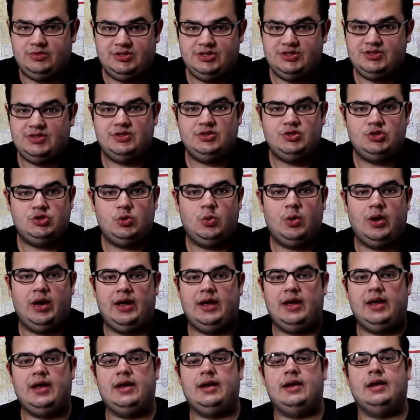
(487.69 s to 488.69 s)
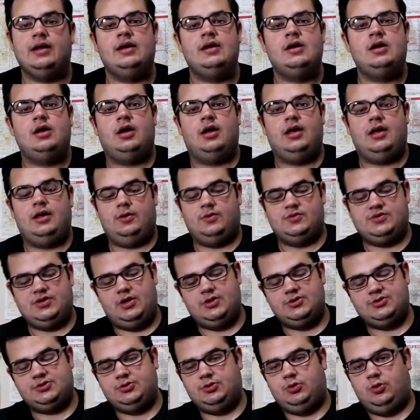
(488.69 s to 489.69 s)
just enjoy. And it was
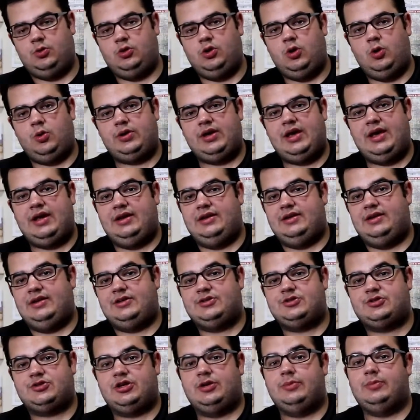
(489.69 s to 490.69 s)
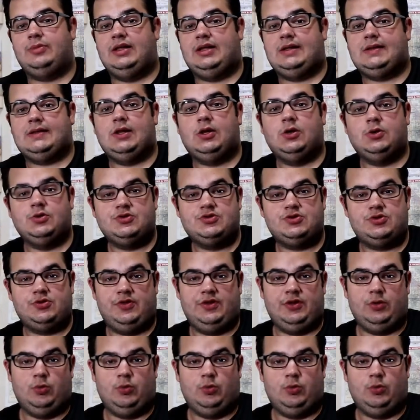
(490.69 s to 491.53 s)
also located extremely close to the